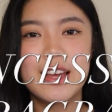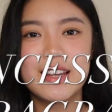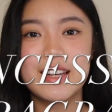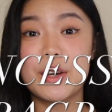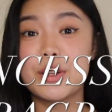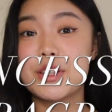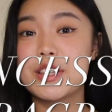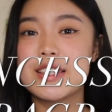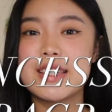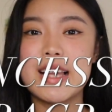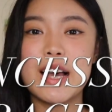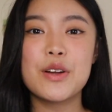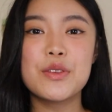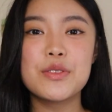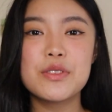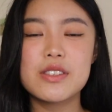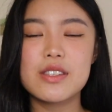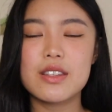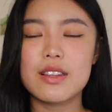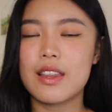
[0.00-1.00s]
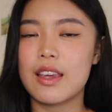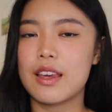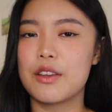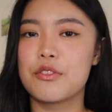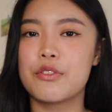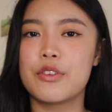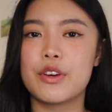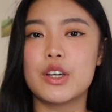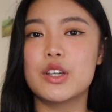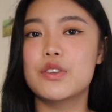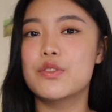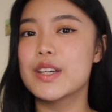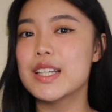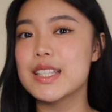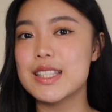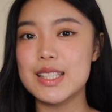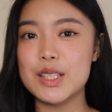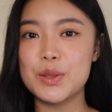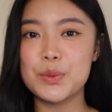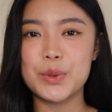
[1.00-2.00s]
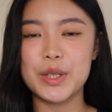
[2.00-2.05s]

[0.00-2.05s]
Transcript: Now, it sounds like a very fancy